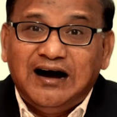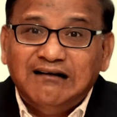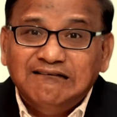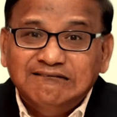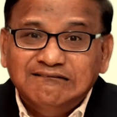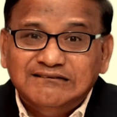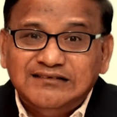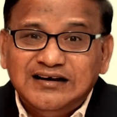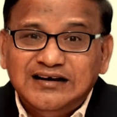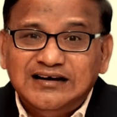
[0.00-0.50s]

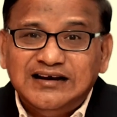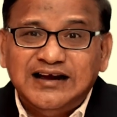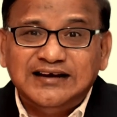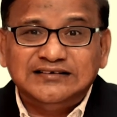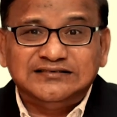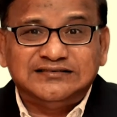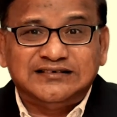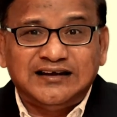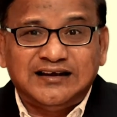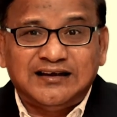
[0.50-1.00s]

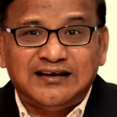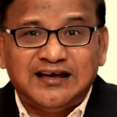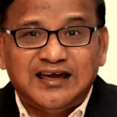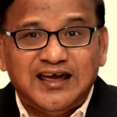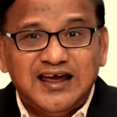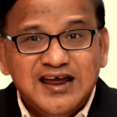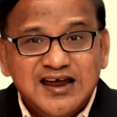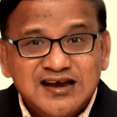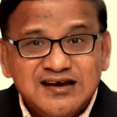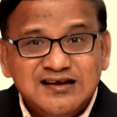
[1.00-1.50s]
unrelenting
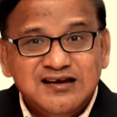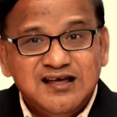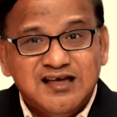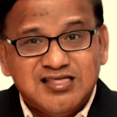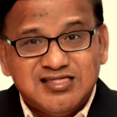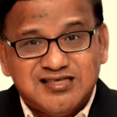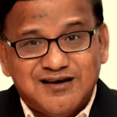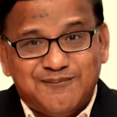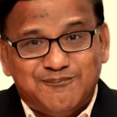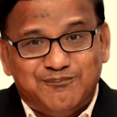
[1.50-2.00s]
in
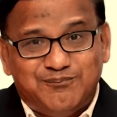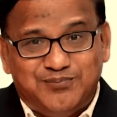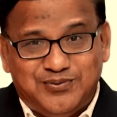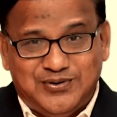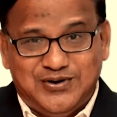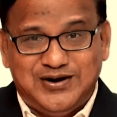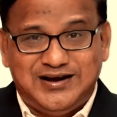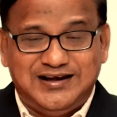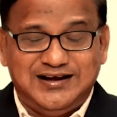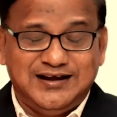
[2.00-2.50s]
the
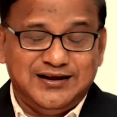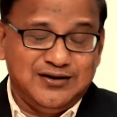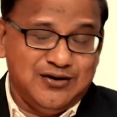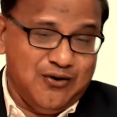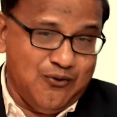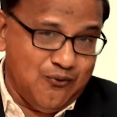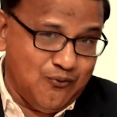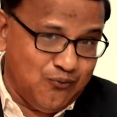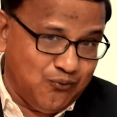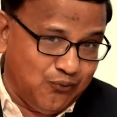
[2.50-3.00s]
boiling
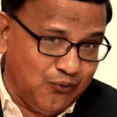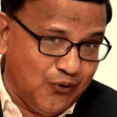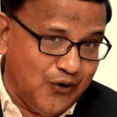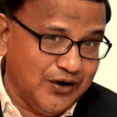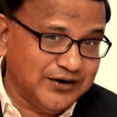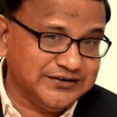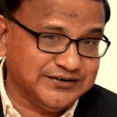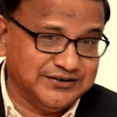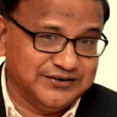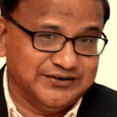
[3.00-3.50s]

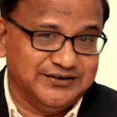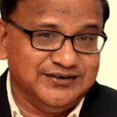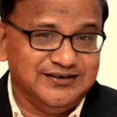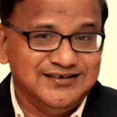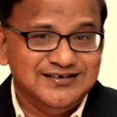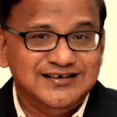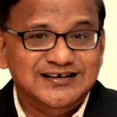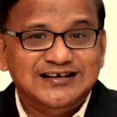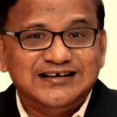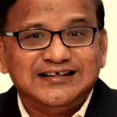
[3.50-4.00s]
water,
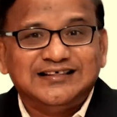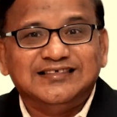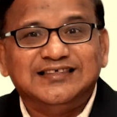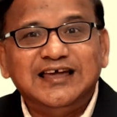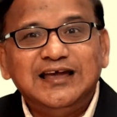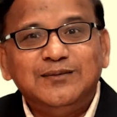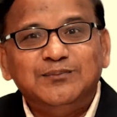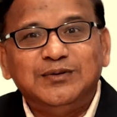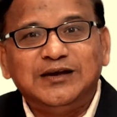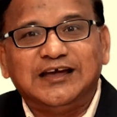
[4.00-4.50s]

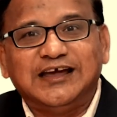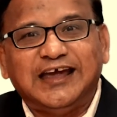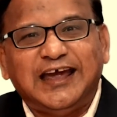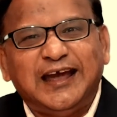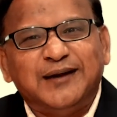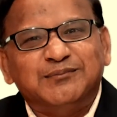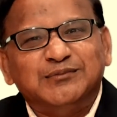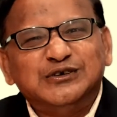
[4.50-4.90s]
they became